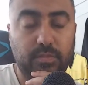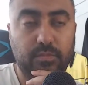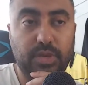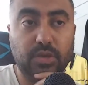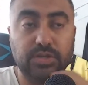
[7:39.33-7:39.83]

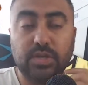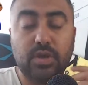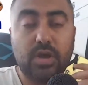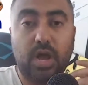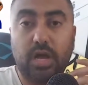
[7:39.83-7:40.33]
because
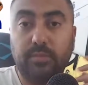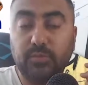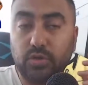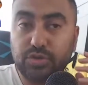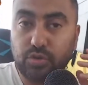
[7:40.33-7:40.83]
I'm
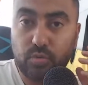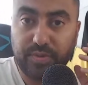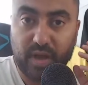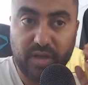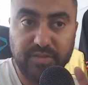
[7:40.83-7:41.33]
not sure
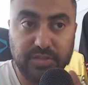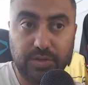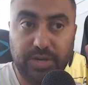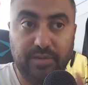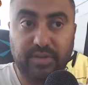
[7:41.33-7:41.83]
whether Ivan
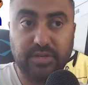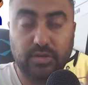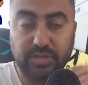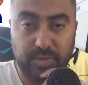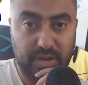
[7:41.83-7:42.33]
Toney and Victor
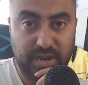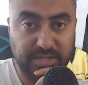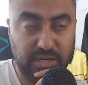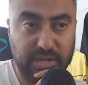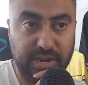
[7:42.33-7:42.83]
Osimhen are
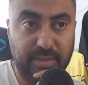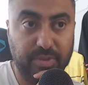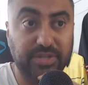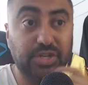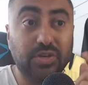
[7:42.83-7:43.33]
actually going to
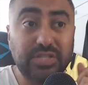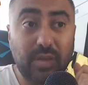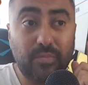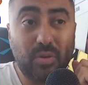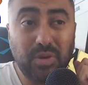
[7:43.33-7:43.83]
happen. Chelsea are
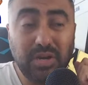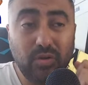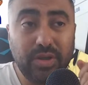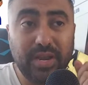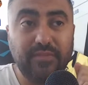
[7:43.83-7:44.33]
probably
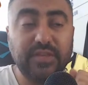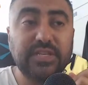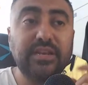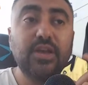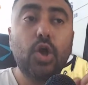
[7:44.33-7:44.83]
looking at this.
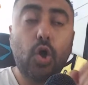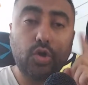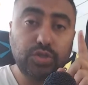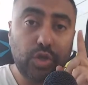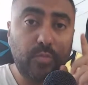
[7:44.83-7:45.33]
And
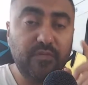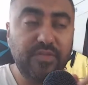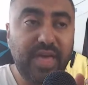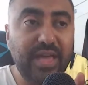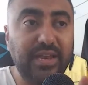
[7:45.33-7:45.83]
on top of
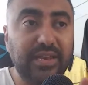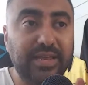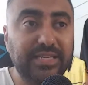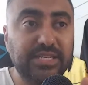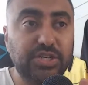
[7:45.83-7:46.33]
that,
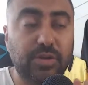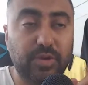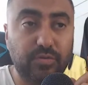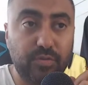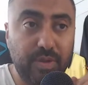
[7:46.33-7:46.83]
ladies and
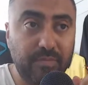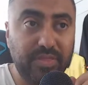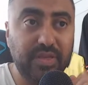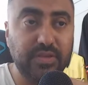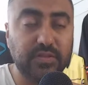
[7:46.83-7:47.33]
gentlemen, remember
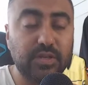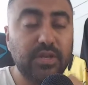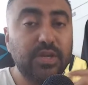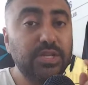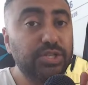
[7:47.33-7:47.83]
this.
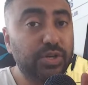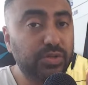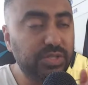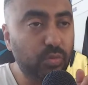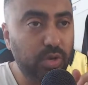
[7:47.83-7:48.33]

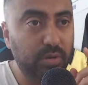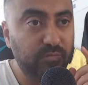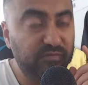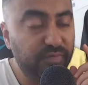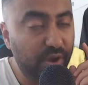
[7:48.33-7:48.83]
Chelsea were
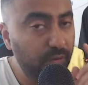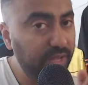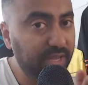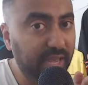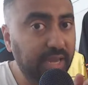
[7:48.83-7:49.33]
very
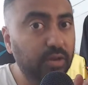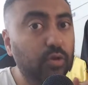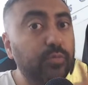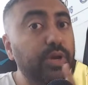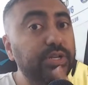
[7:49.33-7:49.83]
keen
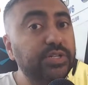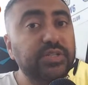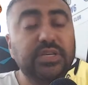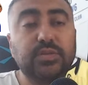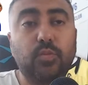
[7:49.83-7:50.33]
on
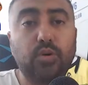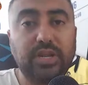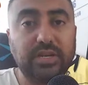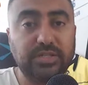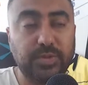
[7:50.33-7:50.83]
purchasing
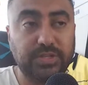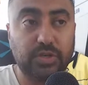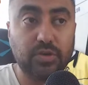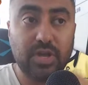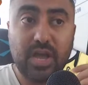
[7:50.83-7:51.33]
Sporting Lisbon.
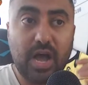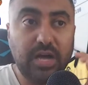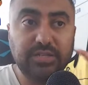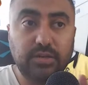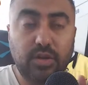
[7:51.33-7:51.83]
So
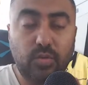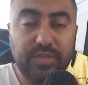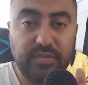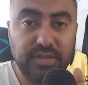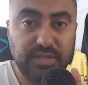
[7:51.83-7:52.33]
I don't know
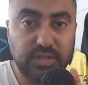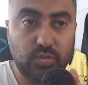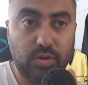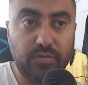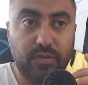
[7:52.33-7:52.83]
whether this is
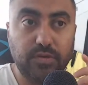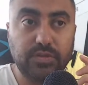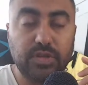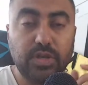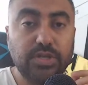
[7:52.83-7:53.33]
one of
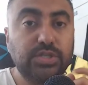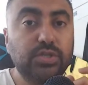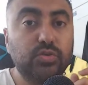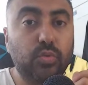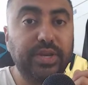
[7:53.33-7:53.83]
those
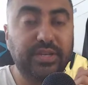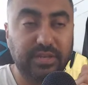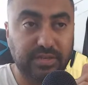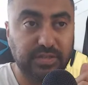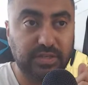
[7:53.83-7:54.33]

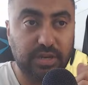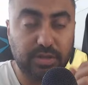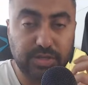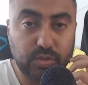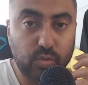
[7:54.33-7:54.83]
sweeteners,
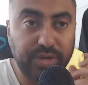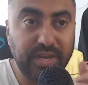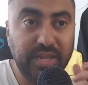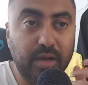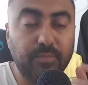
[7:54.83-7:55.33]

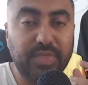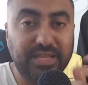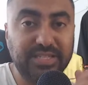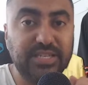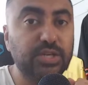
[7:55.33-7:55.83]
sweetening up
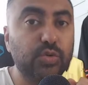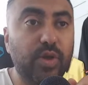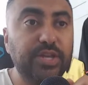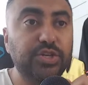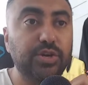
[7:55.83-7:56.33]
that
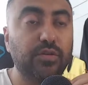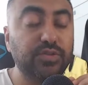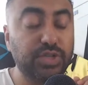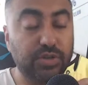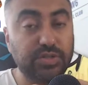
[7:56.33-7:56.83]
situation of
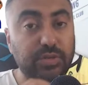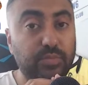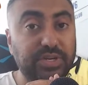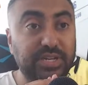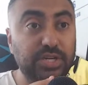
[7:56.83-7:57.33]
Chelsea
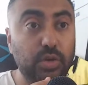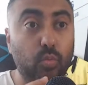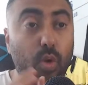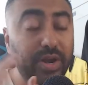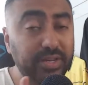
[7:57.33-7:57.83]
potentially
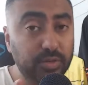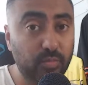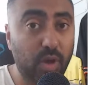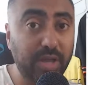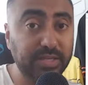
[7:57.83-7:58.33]
wanting to
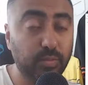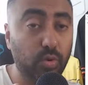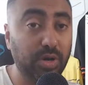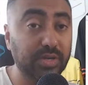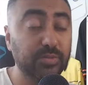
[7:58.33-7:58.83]
buy
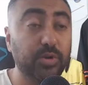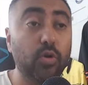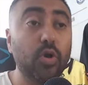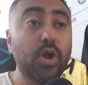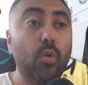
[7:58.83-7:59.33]
Sporting Lisbon
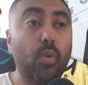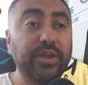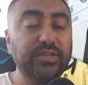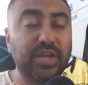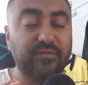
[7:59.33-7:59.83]
or
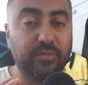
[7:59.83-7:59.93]
wanting to have a